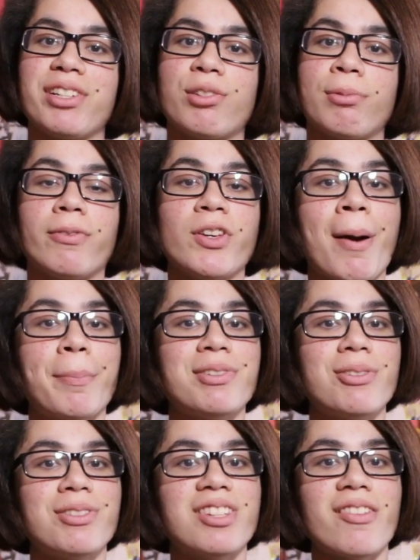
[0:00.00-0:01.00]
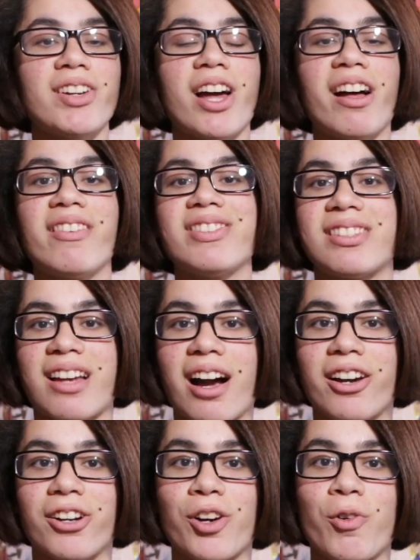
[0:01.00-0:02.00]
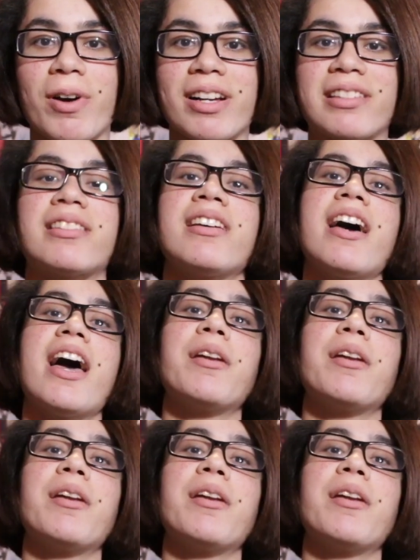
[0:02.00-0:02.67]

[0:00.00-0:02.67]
here to review episode 7 of Sakura Quest.